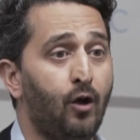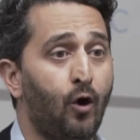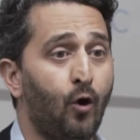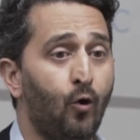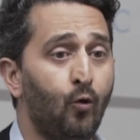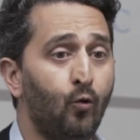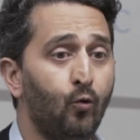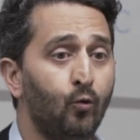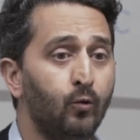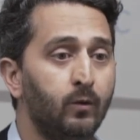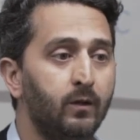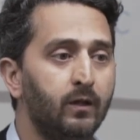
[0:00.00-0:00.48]

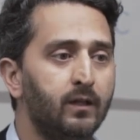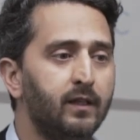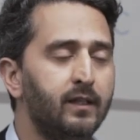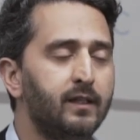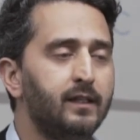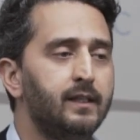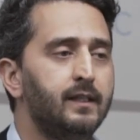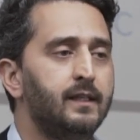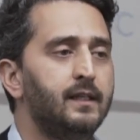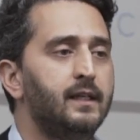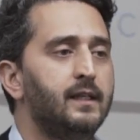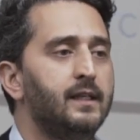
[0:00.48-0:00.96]
whole.
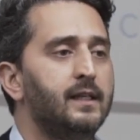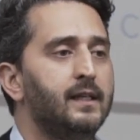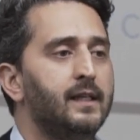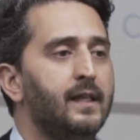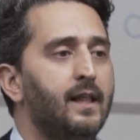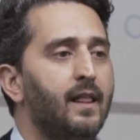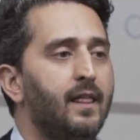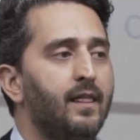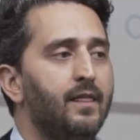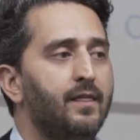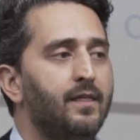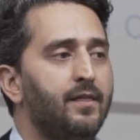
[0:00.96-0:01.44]

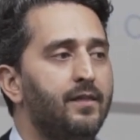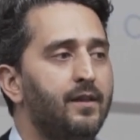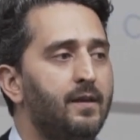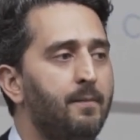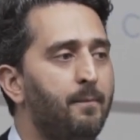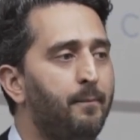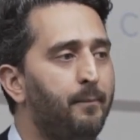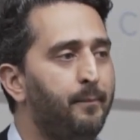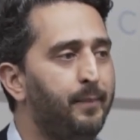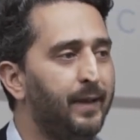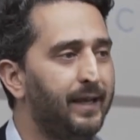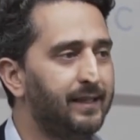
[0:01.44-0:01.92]
The
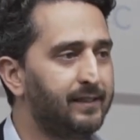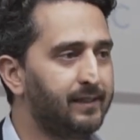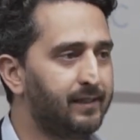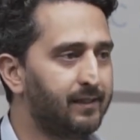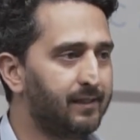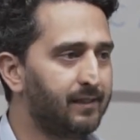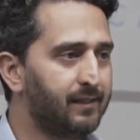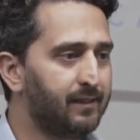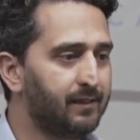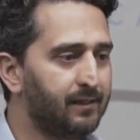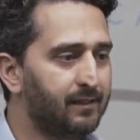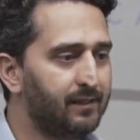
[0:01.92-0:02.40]

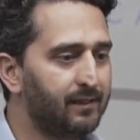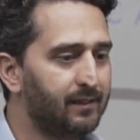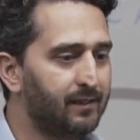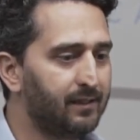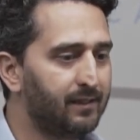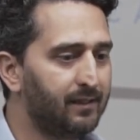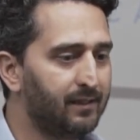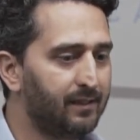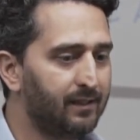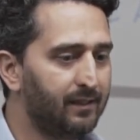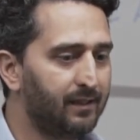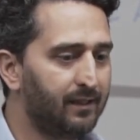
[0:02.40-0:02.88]
best
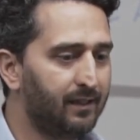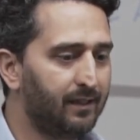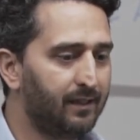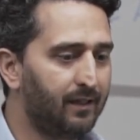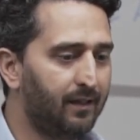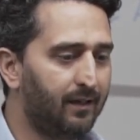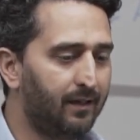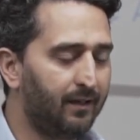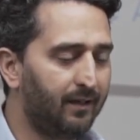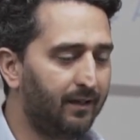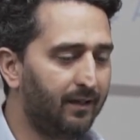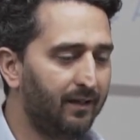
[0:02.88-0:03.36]

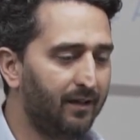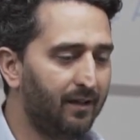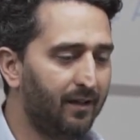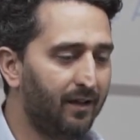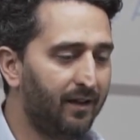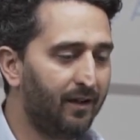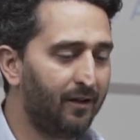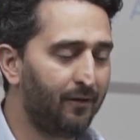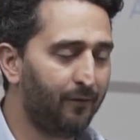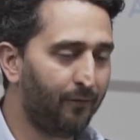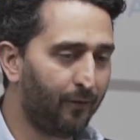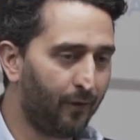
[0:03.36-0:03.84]

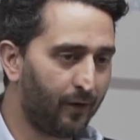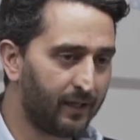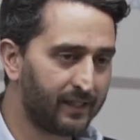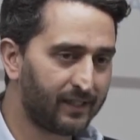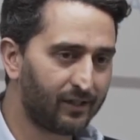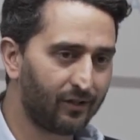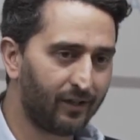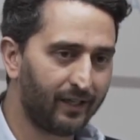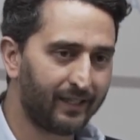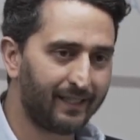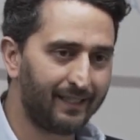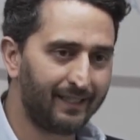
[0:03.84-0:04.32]

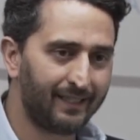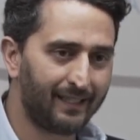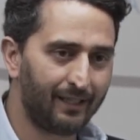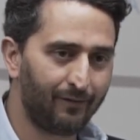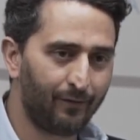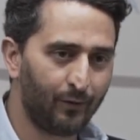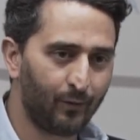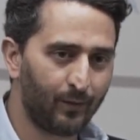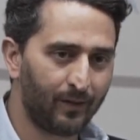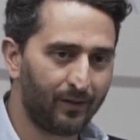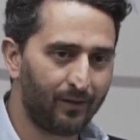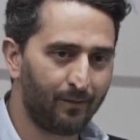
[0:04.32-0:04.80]
advice I can
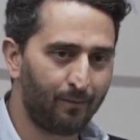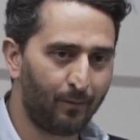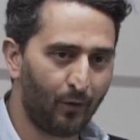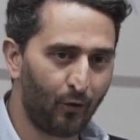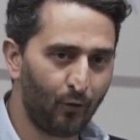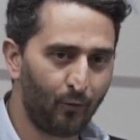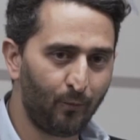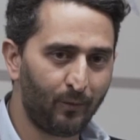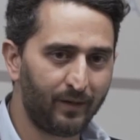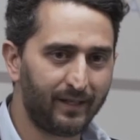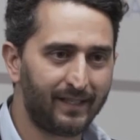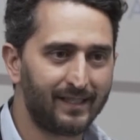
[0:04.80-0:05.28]
give you at the
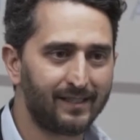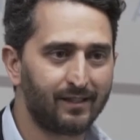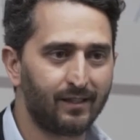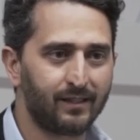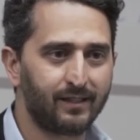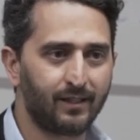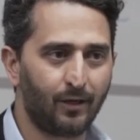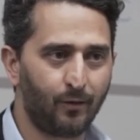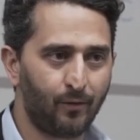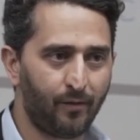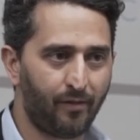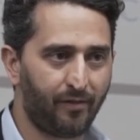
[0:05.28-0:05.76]
moment is I
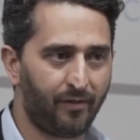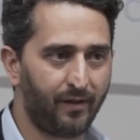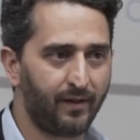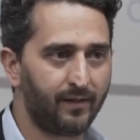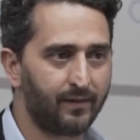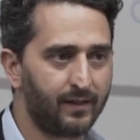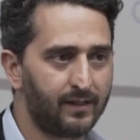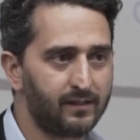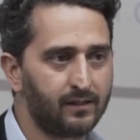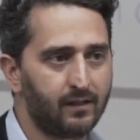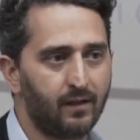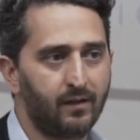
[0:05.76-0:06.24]
don't
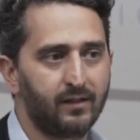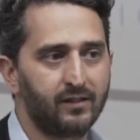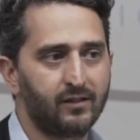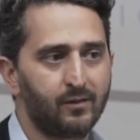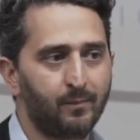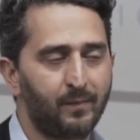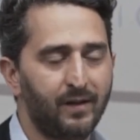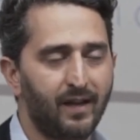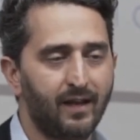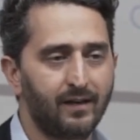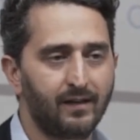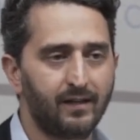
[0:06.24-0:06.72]
think there's going
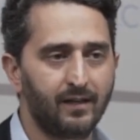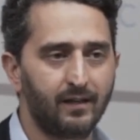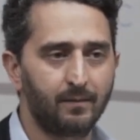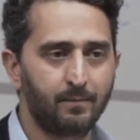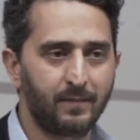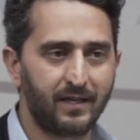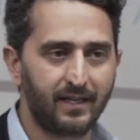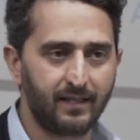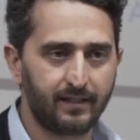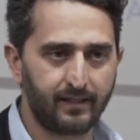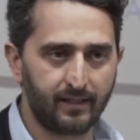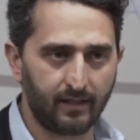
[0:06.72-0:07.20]
to be any
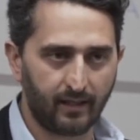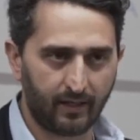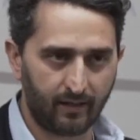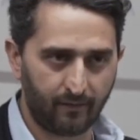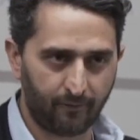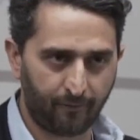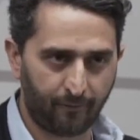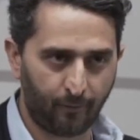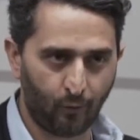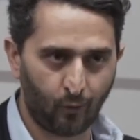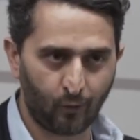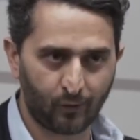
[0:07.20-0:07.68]
immediate
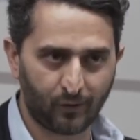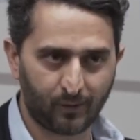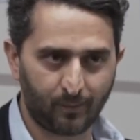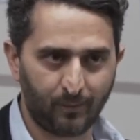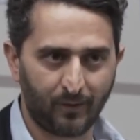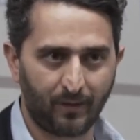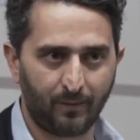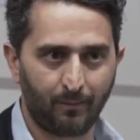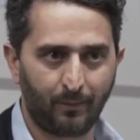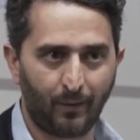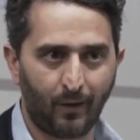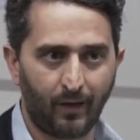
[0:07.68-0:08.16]

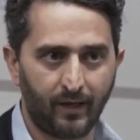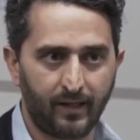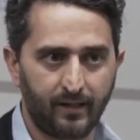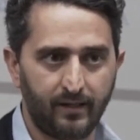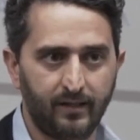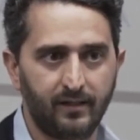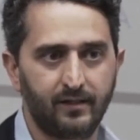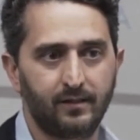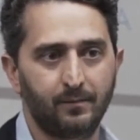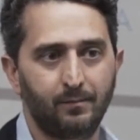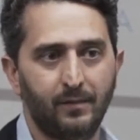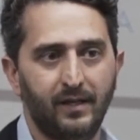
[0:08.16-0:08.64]
enforcement by
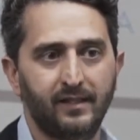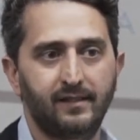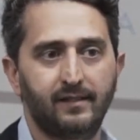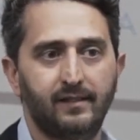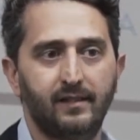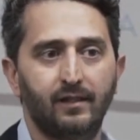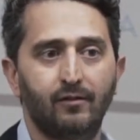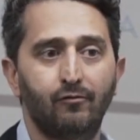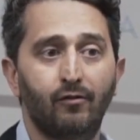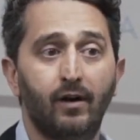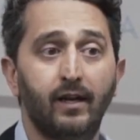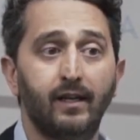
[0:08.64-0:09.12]
the
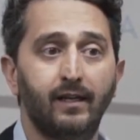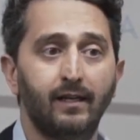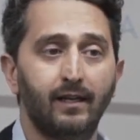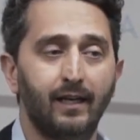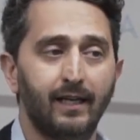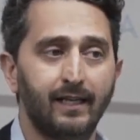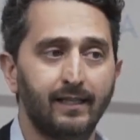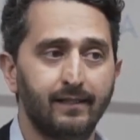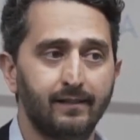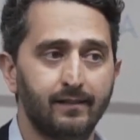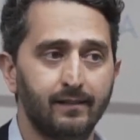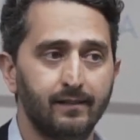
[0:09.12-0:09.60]
domestic
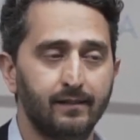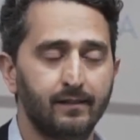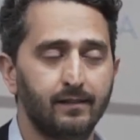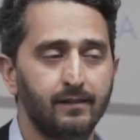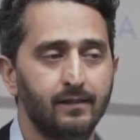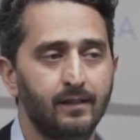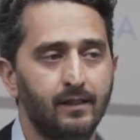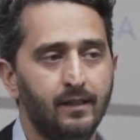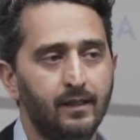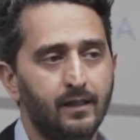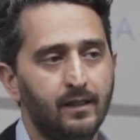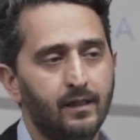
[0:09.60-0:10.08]
regulators,
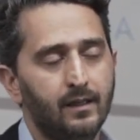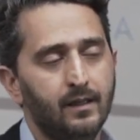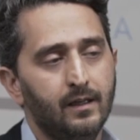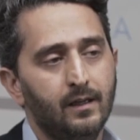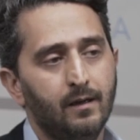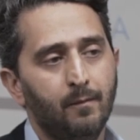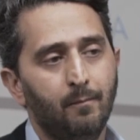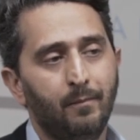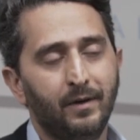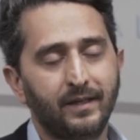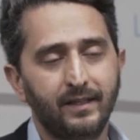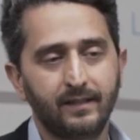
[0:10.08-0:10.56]

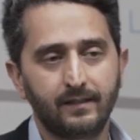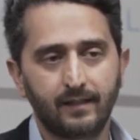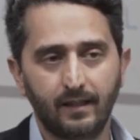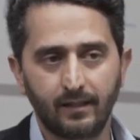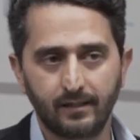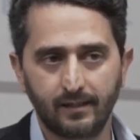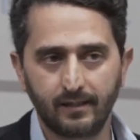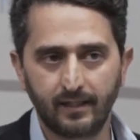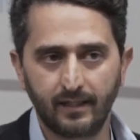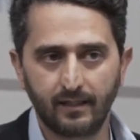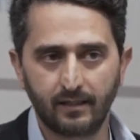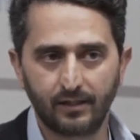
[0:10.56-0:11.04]
but it
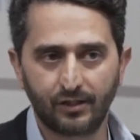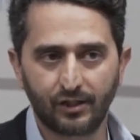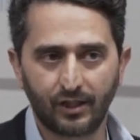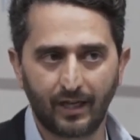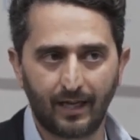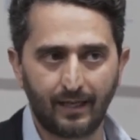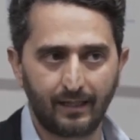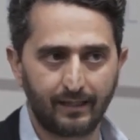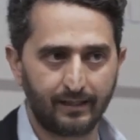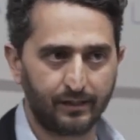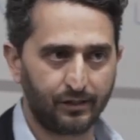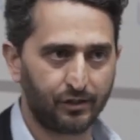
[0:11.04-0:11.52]
does need a
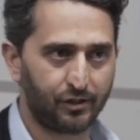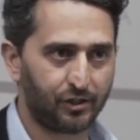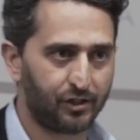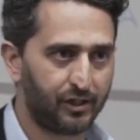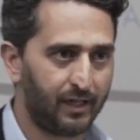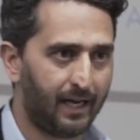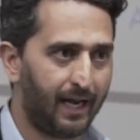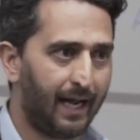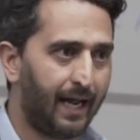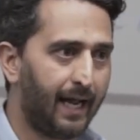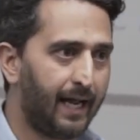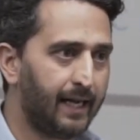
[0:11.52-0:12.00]
challenge.
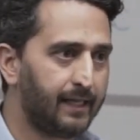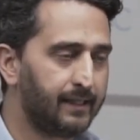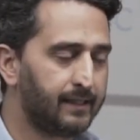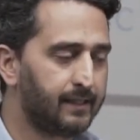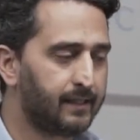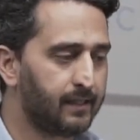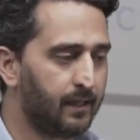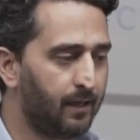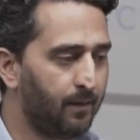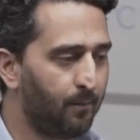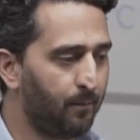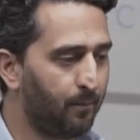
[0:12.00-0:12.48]

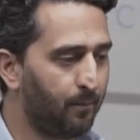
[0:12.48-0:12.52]
And